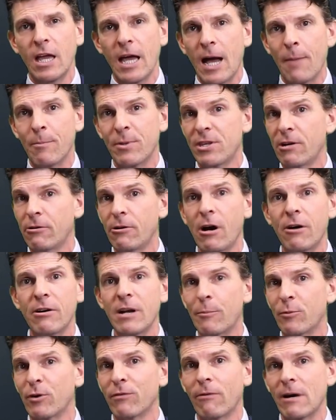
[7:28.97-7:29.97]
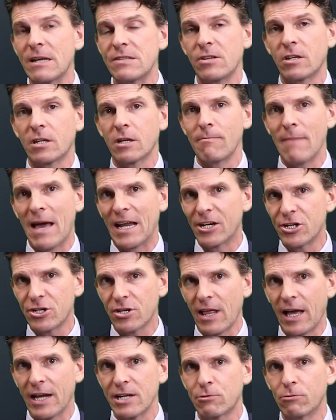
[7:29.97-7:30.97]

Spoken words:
But there are a number of ways you can manage that